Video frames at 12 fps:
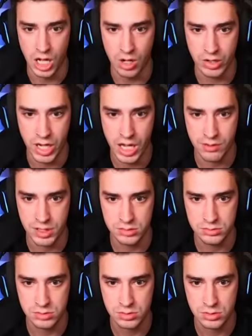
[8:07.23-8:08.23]
Okay,
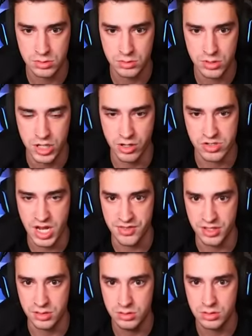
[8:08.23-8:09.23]
well, here goes
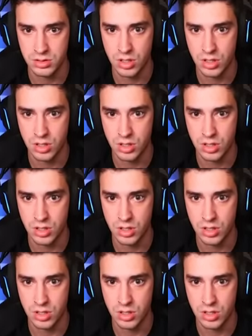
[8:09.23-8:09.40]
nothing.